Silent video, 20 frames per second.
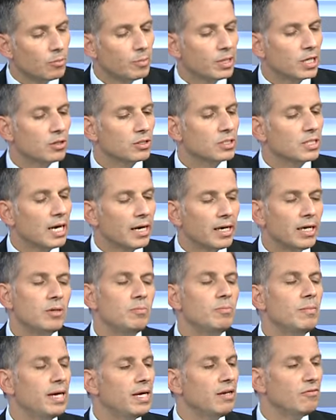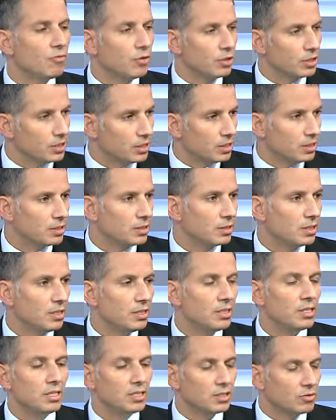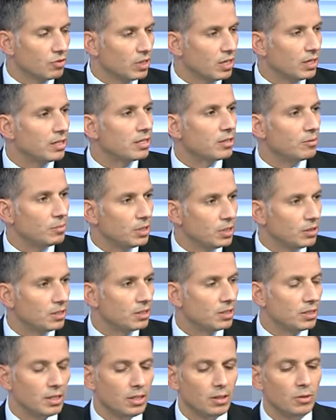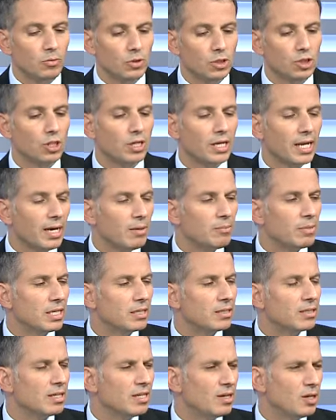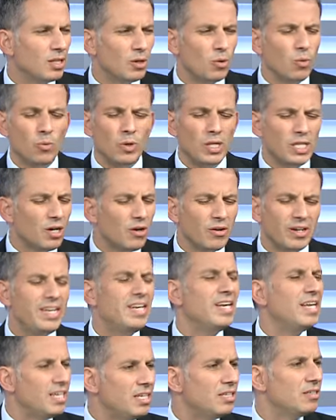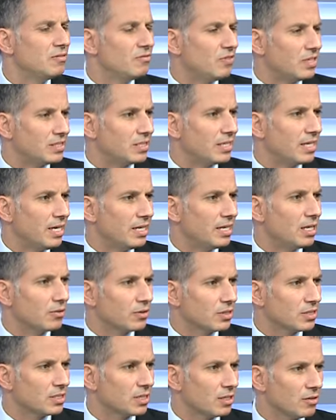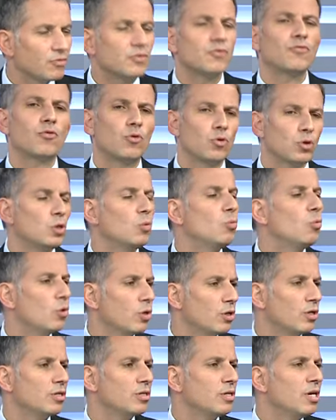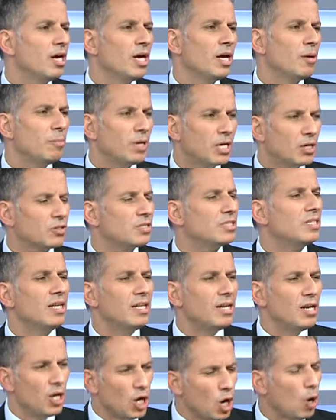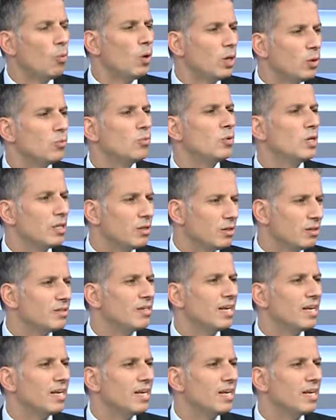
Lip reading: You, because I hear many voices in the Israeli community which claim that we don't need to investigate ourselves for the world, because no one will